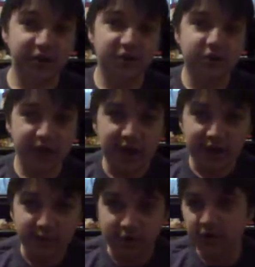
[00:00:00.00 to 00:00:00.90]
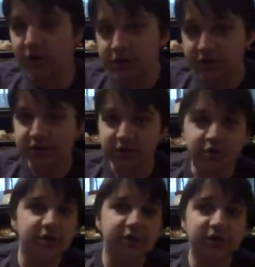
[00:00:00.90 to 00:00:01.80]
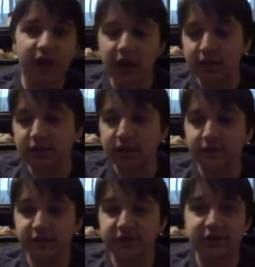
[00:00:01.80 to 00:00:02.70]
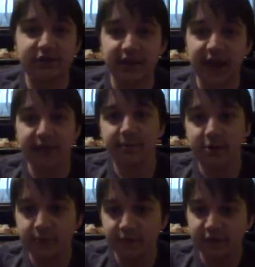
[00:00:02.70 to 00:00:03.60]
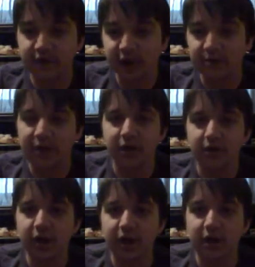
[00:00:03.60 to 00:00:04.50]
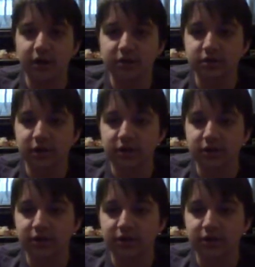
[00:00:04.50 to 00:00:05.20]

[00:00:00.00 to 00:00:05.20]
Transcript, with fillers: into the Animal Crossing series, and ever since the GameCube version came out, and uh,